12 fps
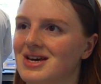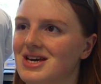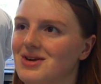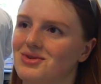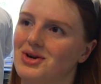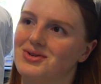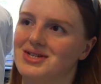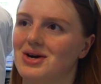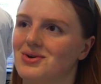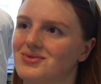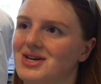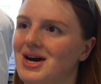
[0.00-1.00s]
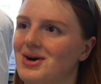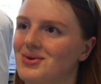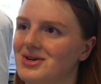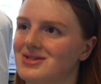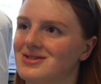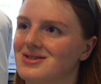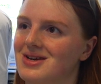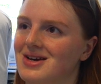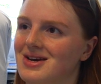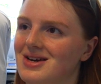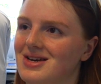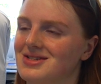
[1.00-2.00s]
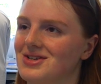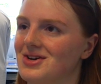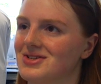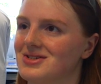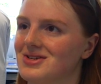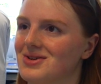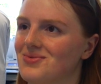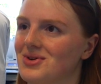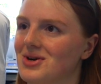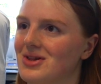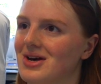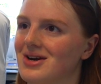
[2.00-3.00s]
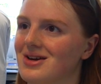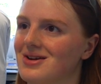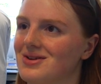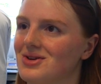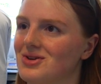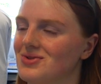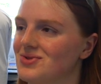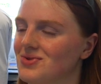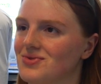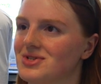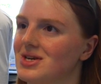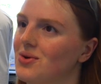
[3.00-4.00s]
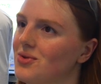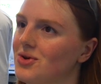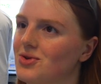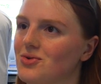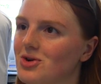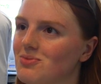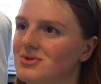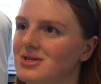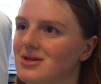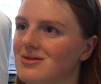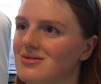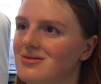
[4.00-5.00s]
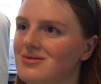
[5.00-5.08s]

Even though it's out of town, it's, it's nice to feel like you can sort of see all the other groups in,